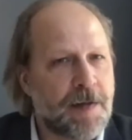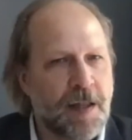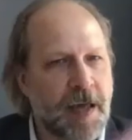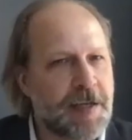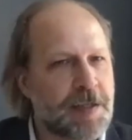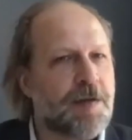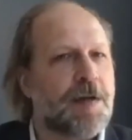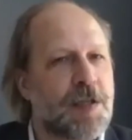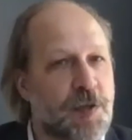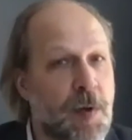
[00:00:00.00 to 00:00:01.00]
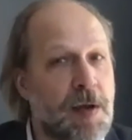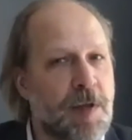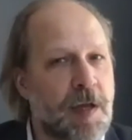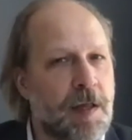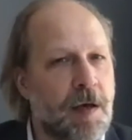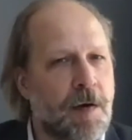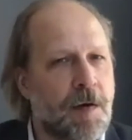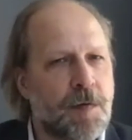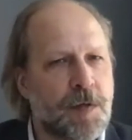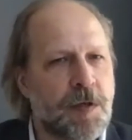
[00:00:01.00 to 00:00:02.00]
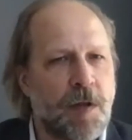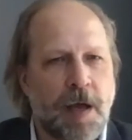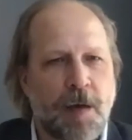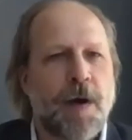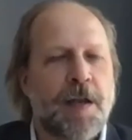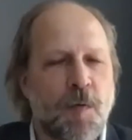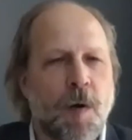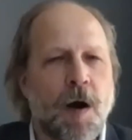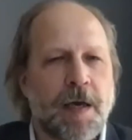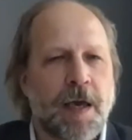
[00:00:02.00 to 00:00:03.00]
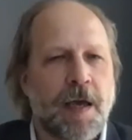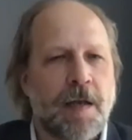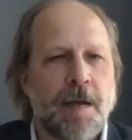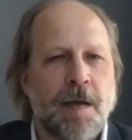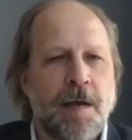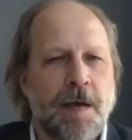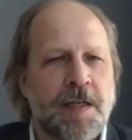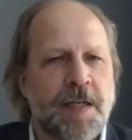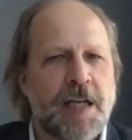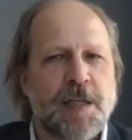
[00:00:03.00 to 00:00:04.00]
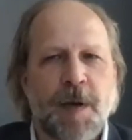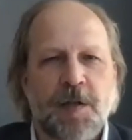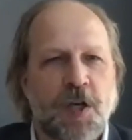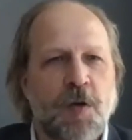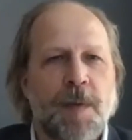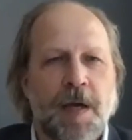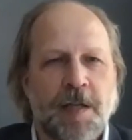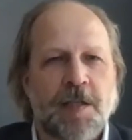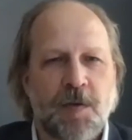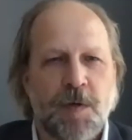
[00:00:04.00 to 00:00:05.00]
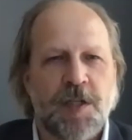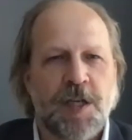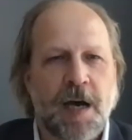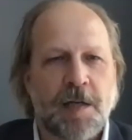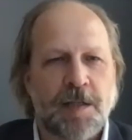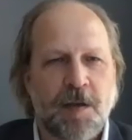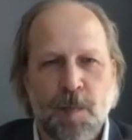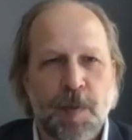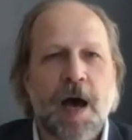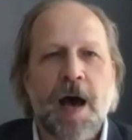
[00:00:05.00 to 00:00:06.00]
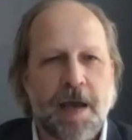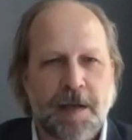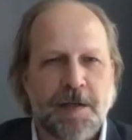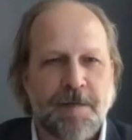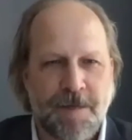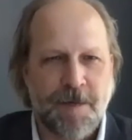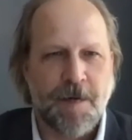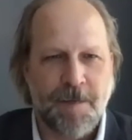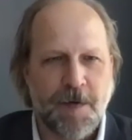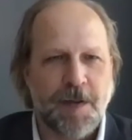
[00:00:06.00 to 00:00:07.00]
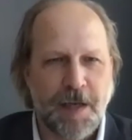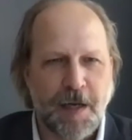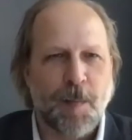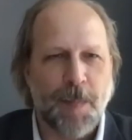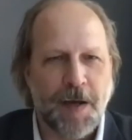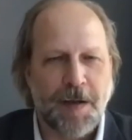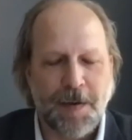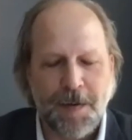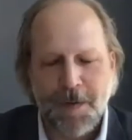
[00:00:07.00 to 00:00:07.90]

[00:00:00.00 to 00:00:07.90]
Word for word: The lights are extremely low, so like when you walk in, it takes about 2 minutes to adjust. You're blind for a little bit.